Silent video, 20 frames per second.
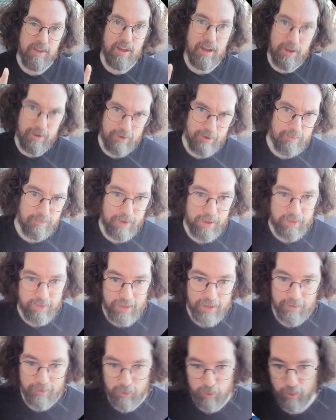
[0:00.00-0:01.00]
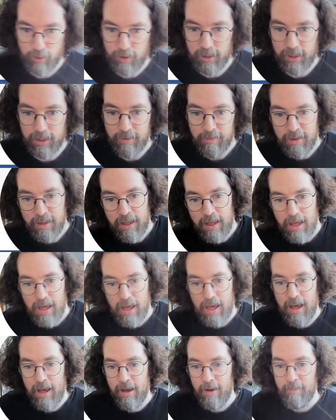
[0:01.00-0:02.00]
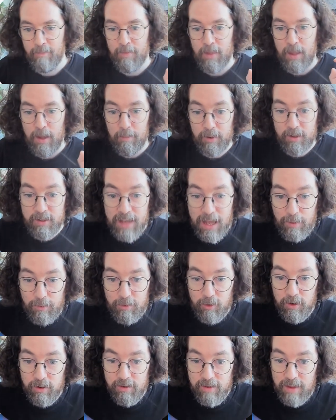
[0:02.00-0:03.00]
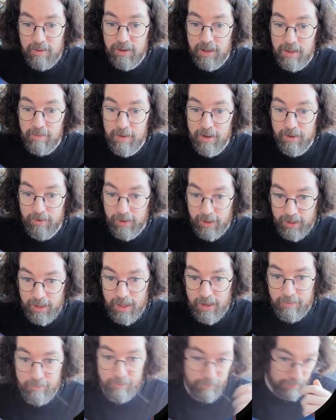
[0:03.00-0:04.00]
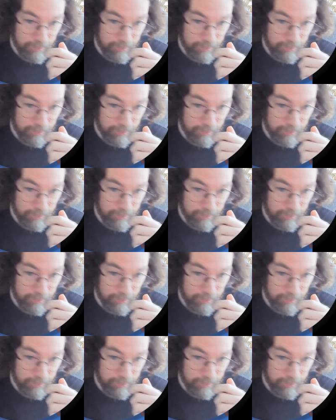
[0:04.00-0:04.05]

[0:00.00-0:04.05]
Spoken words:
I'll explain that shortly. But now it's going to send an email again.